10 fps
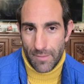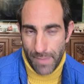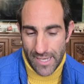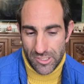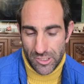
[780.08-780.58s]
The
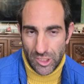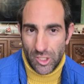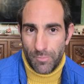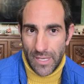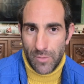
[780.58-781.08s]
best she
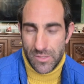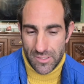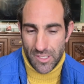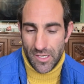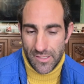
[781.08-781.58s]
could be was
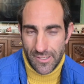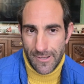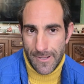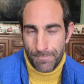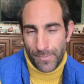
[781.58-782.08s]
third,
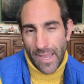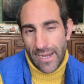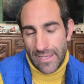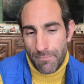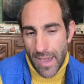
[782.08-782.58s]

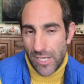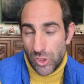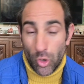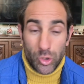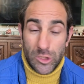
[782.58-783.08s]
and he made
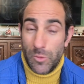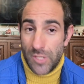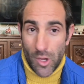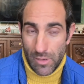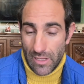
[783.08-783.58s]
sure she
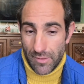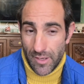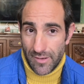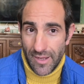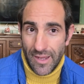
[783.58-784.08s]
was only
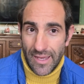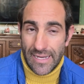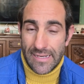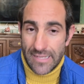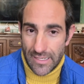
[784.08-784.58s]
third.
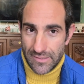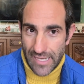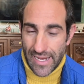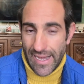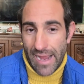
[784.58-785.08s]
He didn't
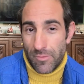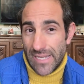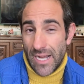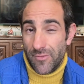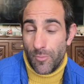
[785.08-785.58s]
take an ounce
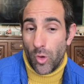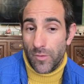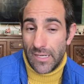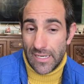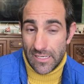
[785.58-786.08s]
out of her more
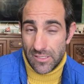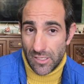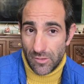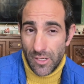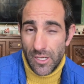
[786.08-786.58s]
than he needed
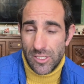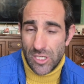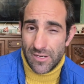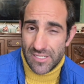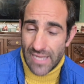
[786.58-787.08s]
to.
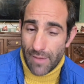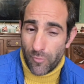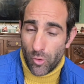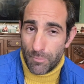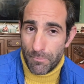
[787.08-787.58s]
She'll have stepped
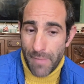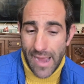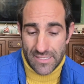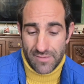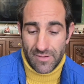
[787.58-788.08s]
forward
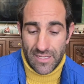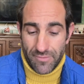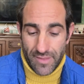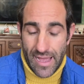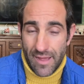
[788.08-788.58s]
massively
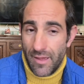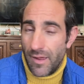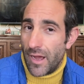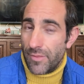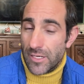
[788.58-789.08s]
for that.
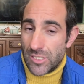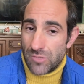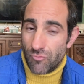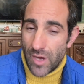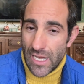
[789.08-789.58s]
I think
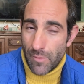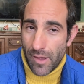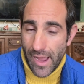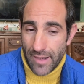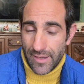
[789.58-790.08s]
she's really
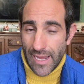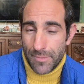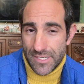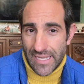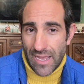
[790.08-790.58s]
well handicapped.
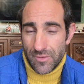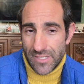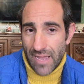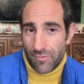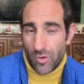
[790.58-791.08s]
The
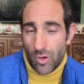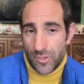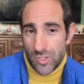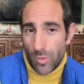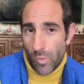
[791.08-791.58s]
Scoutons have got
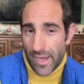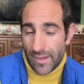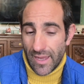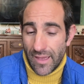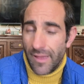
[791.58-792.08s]
the top weight
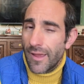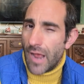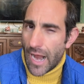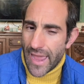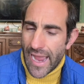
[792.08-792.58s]
in here,
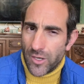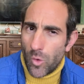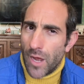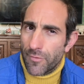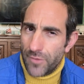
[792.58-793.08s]
and they had
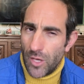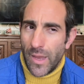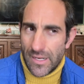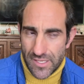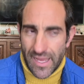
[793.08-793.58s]
quite a few
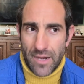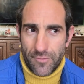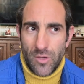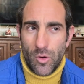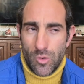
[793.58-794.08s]
in, so they had a
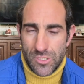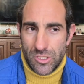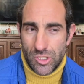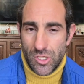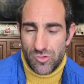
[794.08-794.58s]
few horses
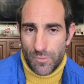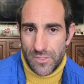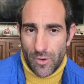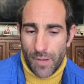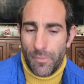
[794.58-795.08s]
to choose from.
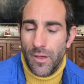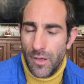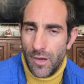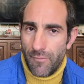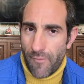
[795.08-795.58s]
So I'm
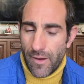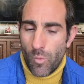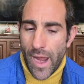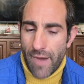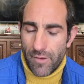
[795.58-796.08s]
very
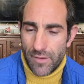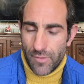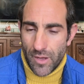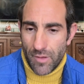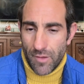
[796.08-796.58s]
wary
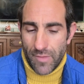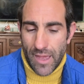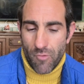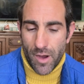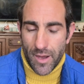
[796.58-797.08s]
of
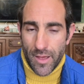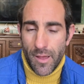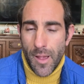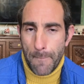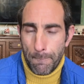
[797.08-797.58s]
their runner,
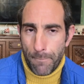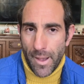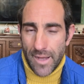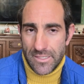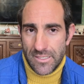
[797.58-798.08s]

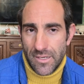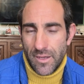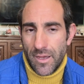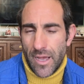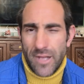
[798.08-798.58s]
but
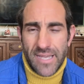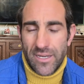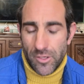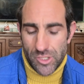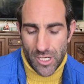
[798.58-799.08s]

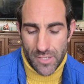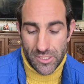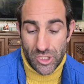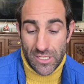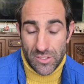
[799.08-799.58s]
take no
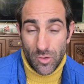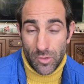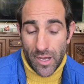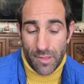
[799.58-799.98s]
chances, she is called.